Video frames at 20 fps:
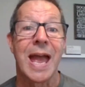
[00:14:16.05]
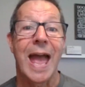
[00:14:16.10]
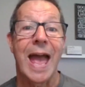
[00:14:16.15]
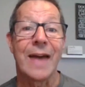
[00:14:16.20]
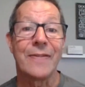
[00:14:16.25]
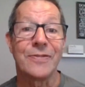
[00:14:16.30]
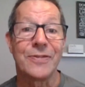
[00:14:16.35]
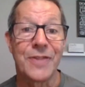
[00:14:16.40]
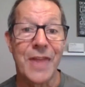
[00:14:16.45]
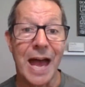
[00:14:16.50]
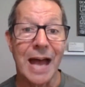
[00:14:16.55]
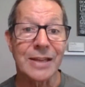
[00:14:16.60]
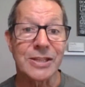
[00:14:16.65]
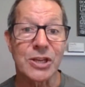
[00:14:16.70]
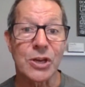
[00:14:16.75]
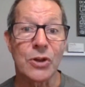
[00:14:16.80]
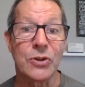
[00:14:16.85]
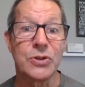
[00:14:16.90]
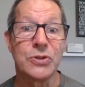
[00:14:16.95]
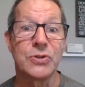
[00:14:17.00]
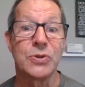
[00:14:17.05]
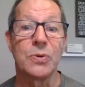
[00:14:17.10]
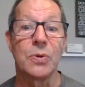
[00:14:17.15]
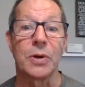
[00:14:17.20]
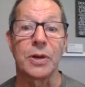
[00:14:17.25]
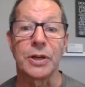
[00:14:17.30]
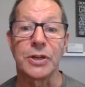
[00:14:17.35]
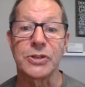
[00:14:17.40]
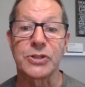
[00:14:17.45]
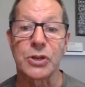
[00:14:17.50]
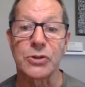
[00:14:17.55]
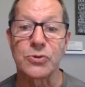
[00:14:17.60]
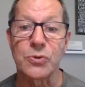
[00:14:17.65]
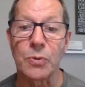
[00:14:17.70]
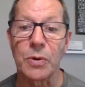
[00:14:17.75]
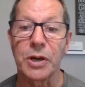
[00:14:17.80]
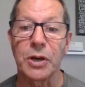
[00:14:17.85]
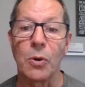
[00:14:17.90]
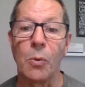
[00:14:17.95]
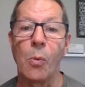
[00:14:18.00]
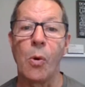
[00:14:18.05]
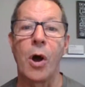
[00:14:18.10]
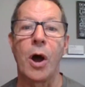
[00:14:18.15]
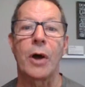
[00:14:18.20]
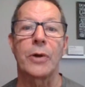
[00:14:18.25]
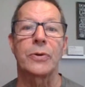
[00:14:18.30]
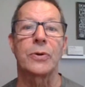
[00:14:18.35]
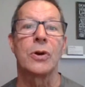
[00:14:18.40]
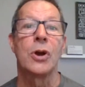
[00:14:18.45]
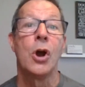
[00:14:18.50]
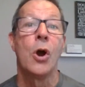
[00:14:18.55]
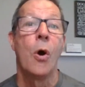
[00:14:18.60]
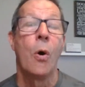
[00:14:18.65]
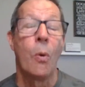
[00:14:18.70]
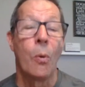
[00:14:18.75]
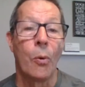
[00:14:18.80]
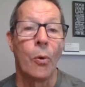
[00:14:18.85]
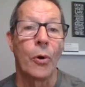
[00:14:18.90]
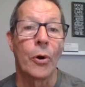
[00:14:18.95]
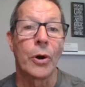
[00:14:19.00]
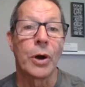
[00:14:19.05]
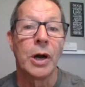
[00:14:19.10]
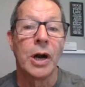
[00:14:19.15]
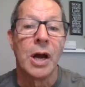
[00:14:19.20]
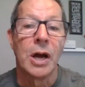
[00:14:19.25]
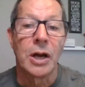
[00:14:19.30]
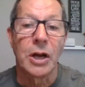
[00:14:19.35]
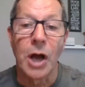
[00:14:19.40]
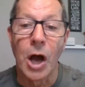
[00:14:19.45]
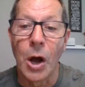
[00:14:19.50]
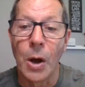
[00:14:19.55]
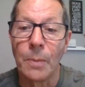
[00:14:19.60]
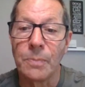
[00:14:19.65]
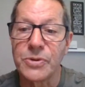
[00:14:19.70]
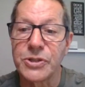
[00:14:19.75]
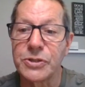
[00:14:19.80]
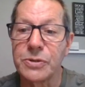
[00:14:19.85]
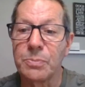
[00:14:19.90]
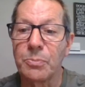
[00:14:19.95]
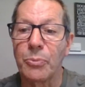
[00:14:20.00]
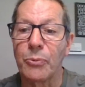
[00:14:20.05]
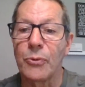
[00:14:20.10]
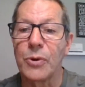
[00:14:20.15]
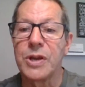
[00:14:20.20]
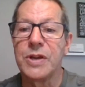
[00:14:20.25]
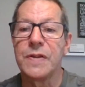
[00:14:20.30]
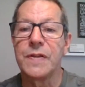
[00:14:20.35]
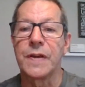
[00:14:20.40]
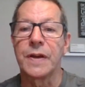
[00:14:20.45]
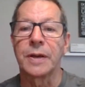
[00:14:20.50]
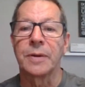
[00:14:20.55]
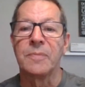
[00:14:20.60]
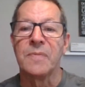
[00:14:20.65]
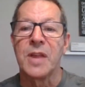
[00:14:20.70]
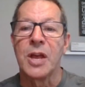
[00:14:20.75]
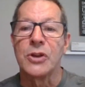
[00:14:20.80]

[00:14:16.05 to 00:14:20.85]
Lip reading: And that's how you do it. It's a drink of water or some breathing.